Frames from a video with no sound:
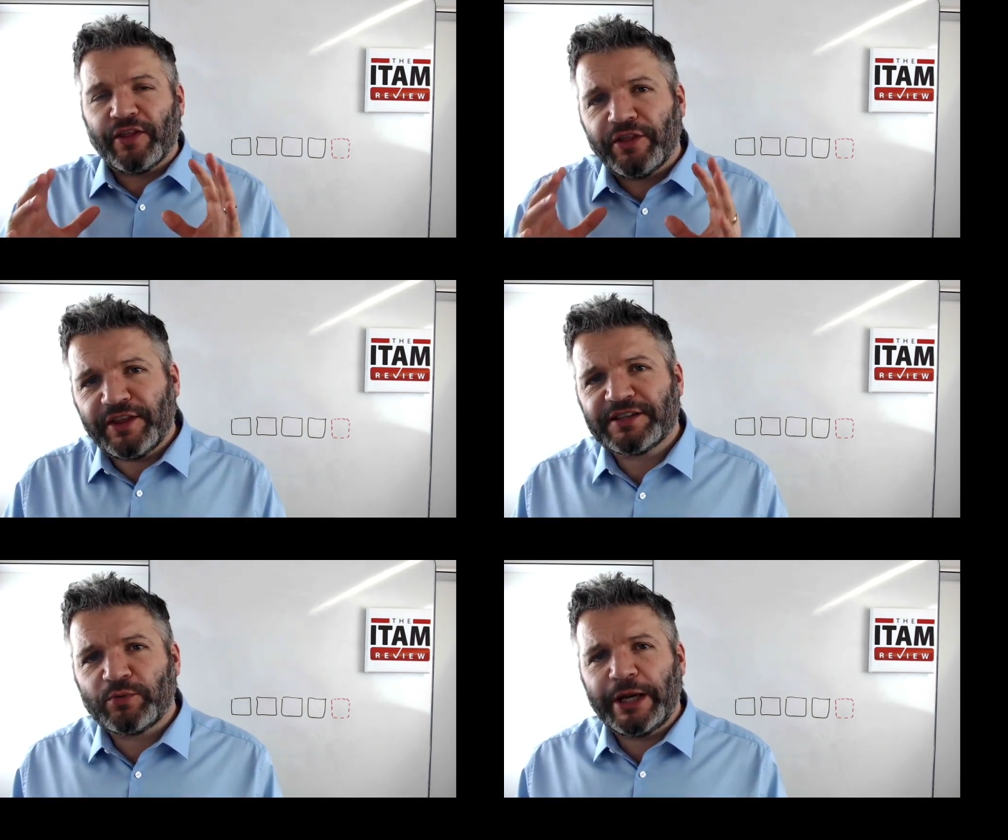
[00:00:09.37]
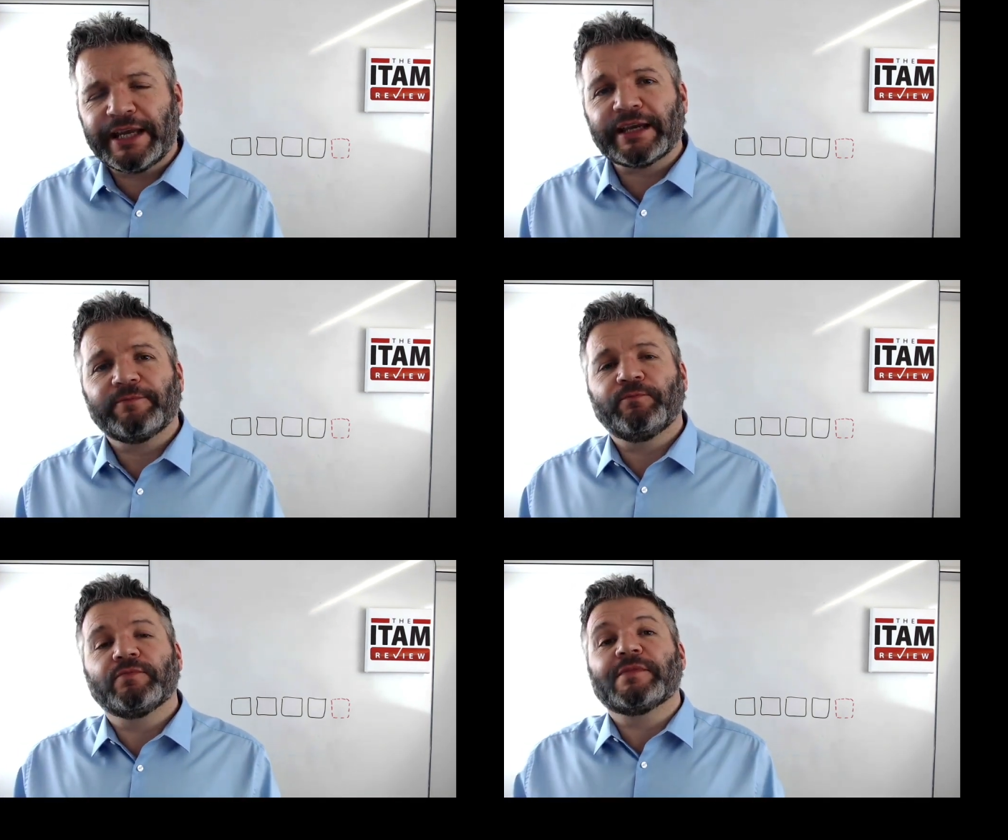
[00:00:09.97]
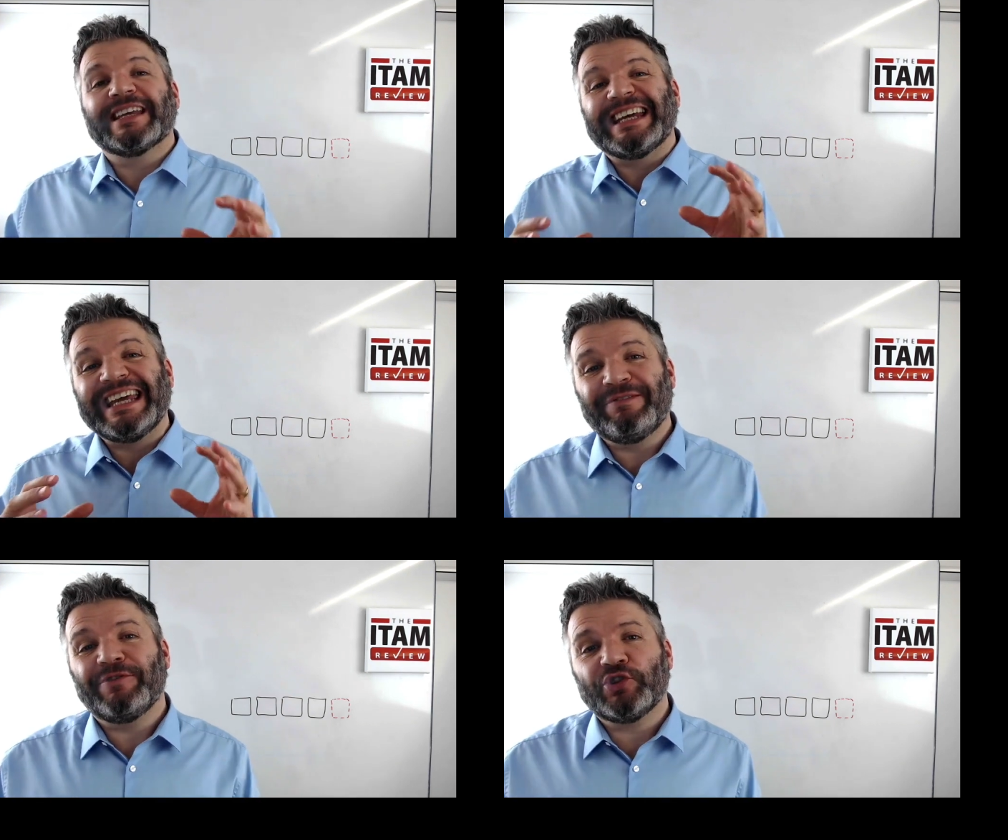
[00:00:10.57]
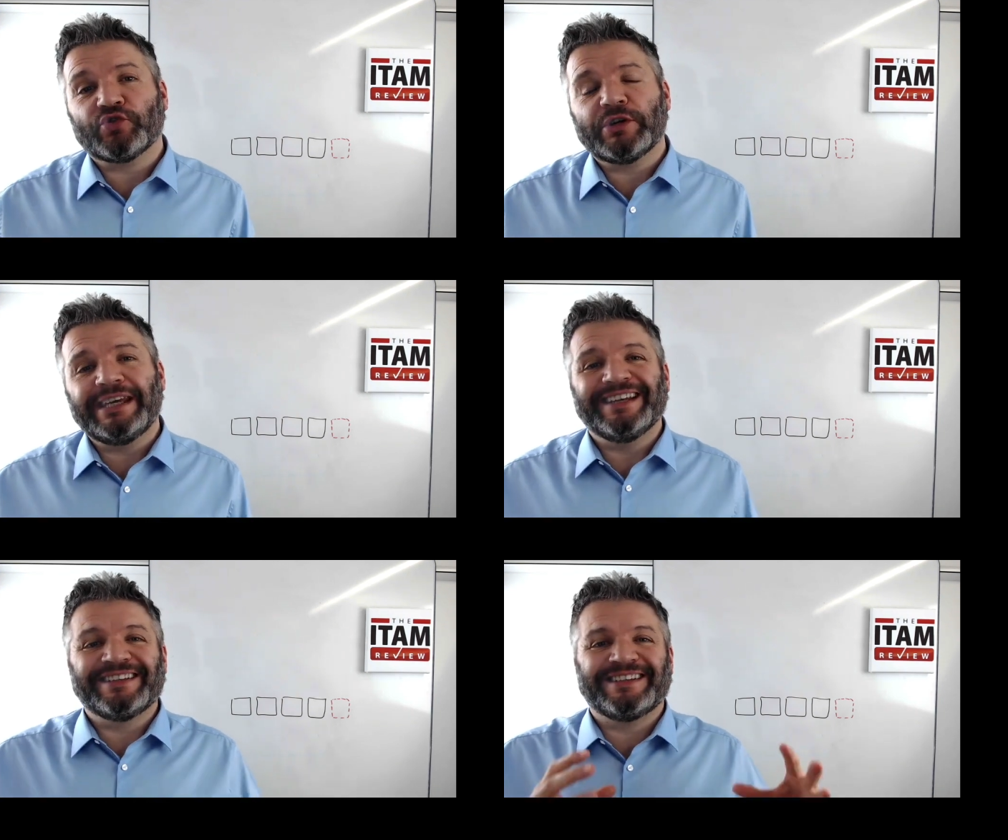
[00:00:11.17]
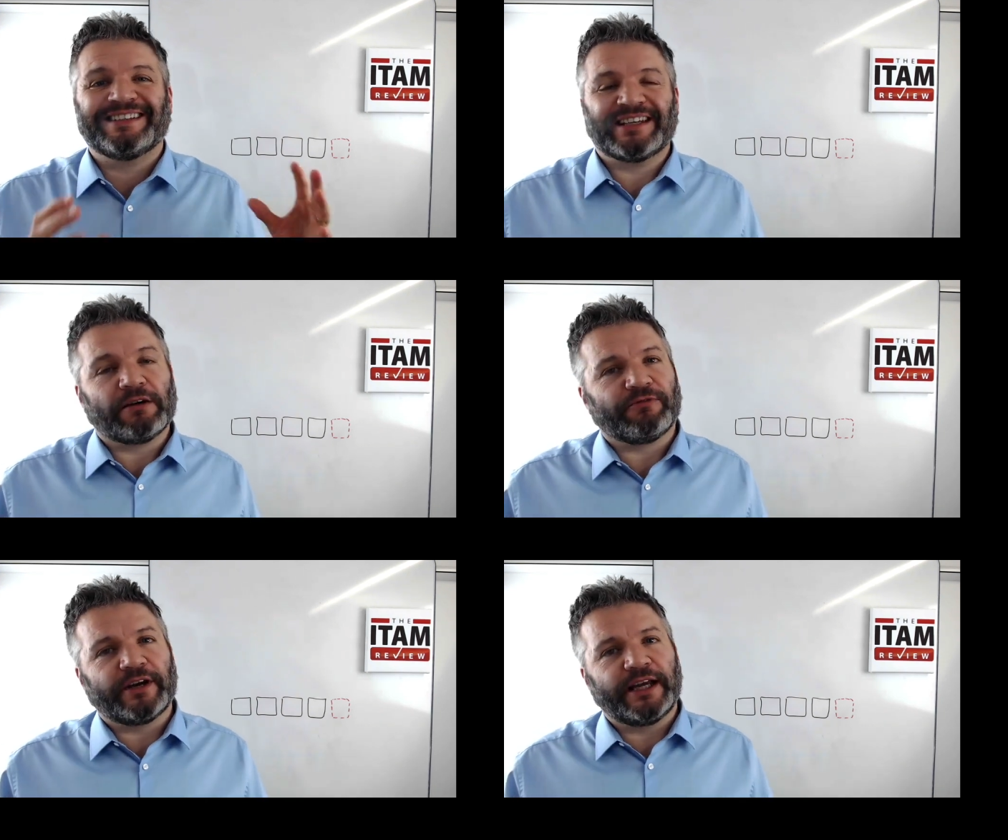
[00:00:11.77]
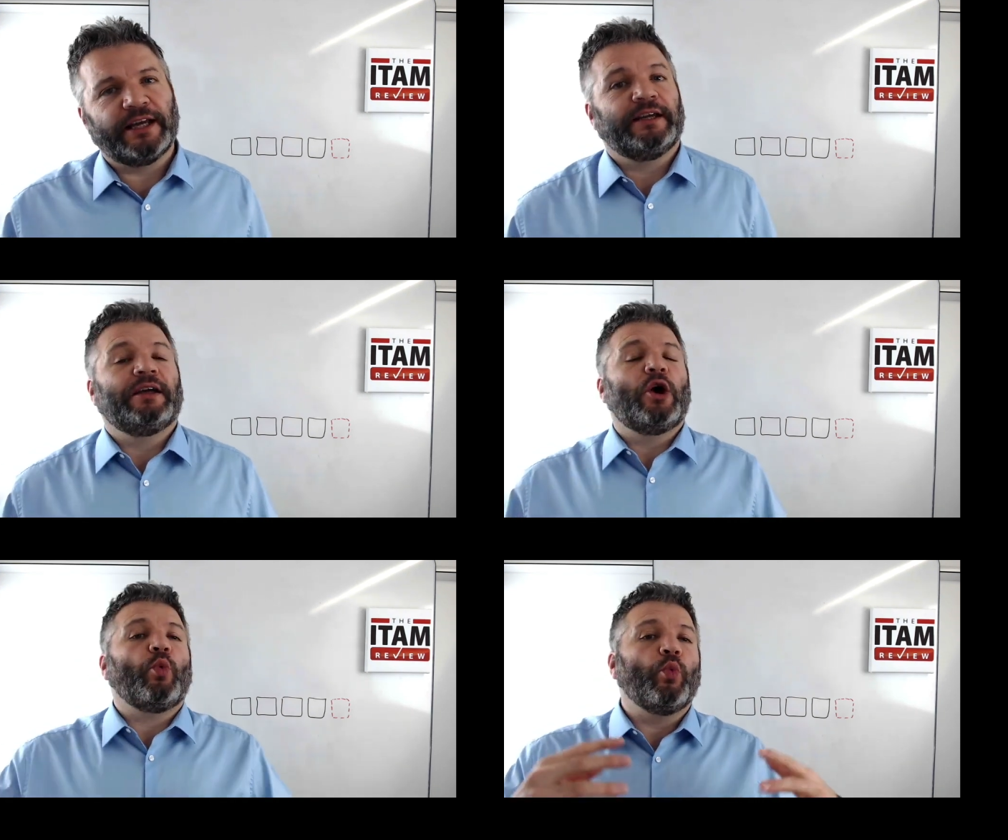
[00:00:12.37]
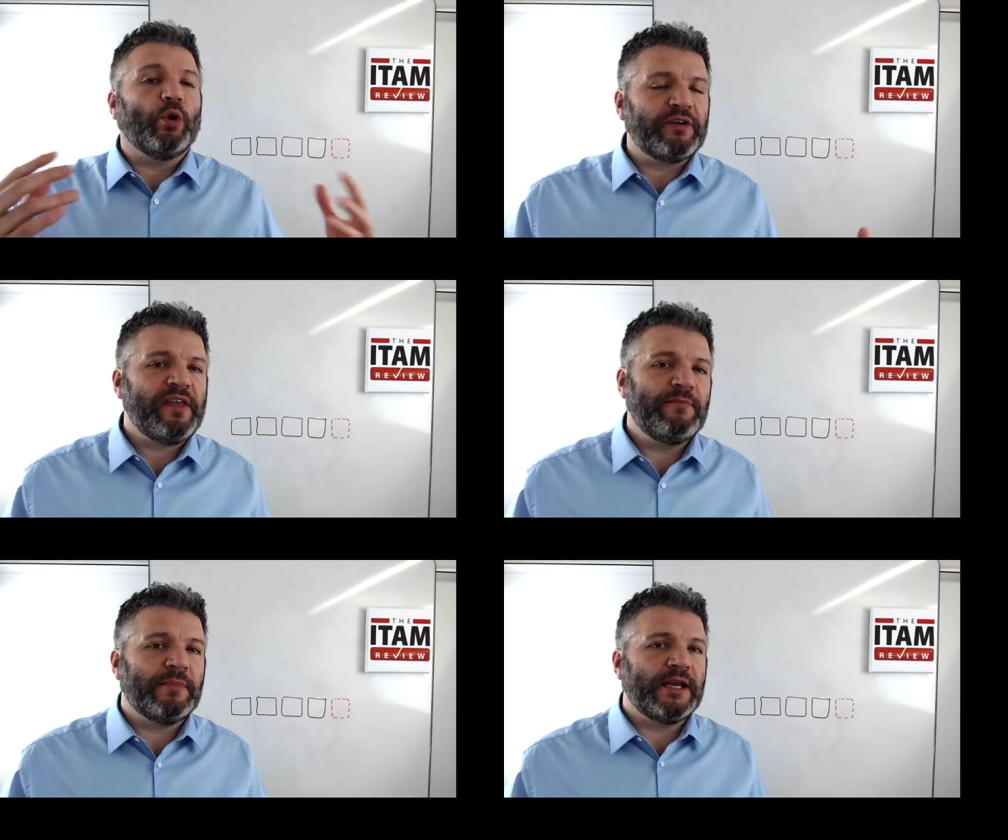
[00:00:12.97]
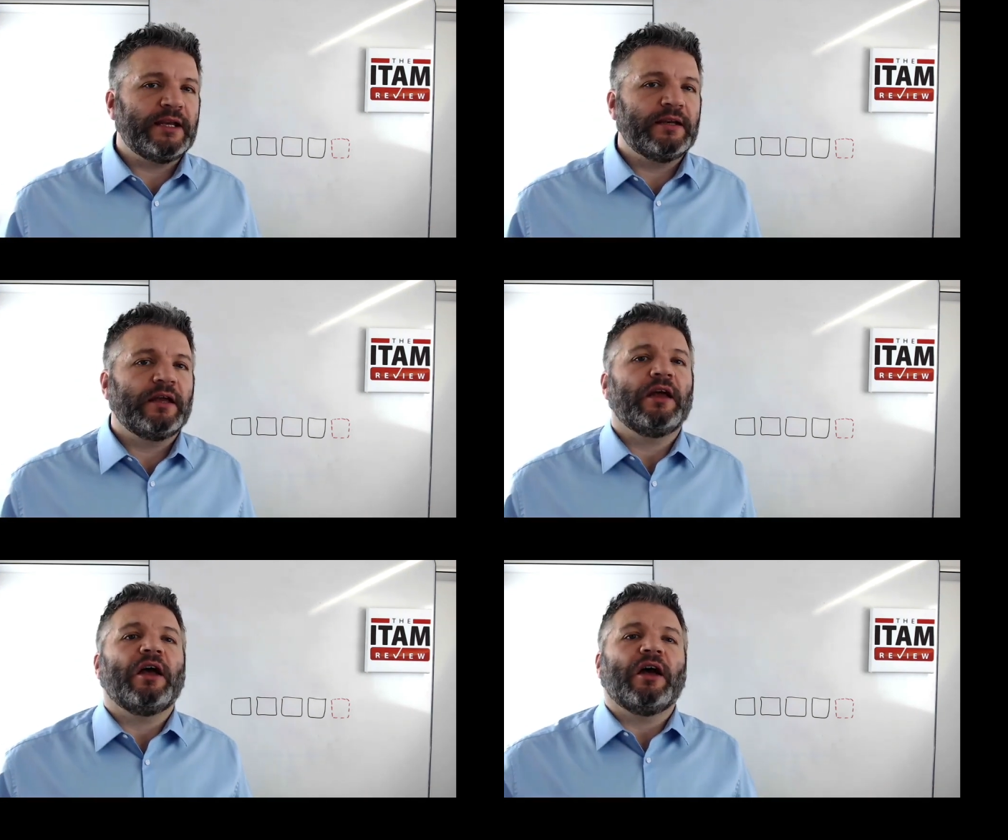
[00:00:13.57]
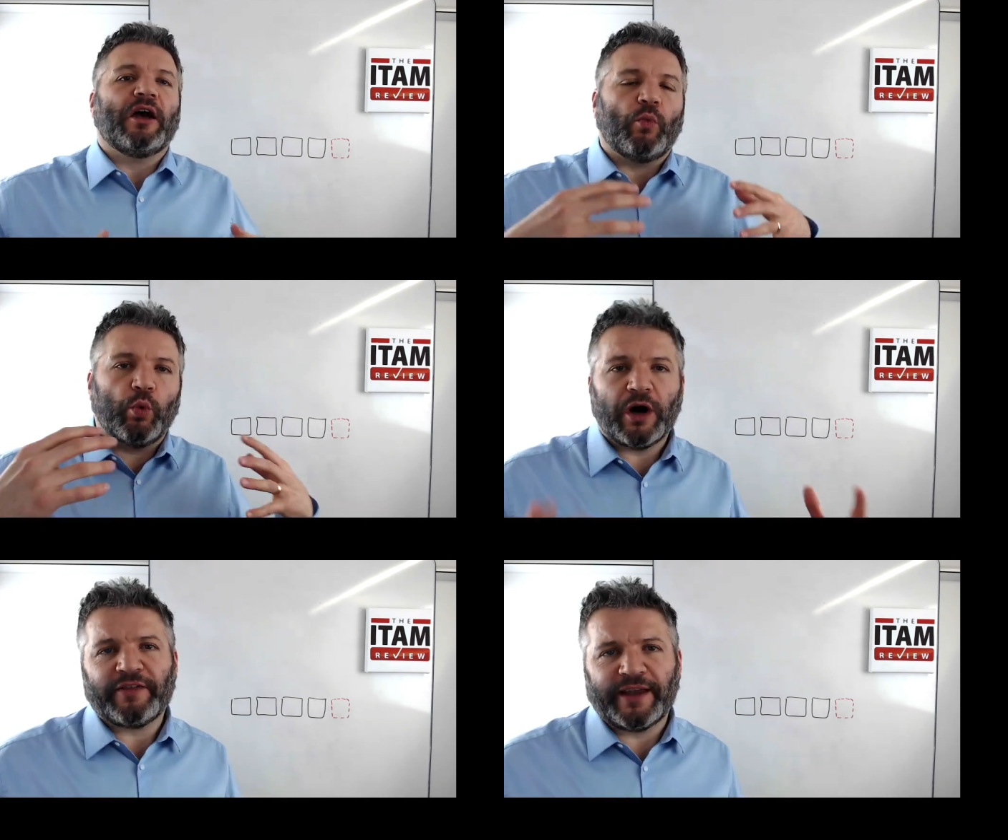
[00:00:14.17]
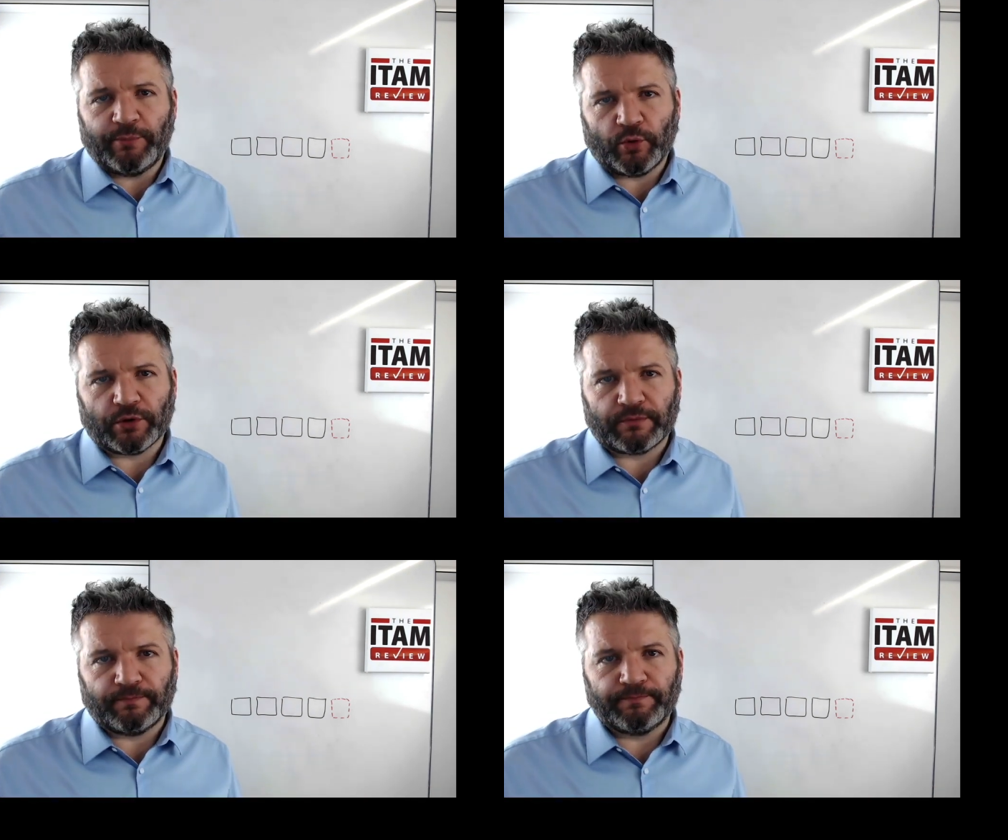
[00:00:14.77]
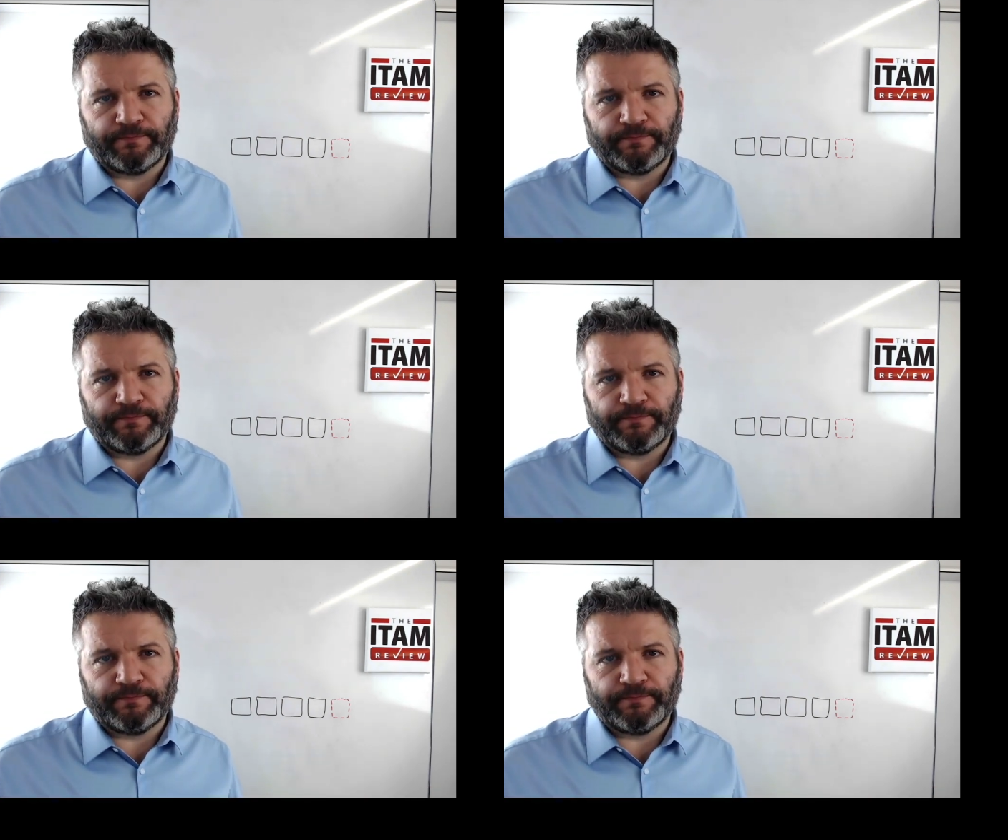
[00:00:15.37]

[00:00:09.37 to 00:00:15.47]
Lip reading: This week, inventory discovery. What do they mean? Why are they important?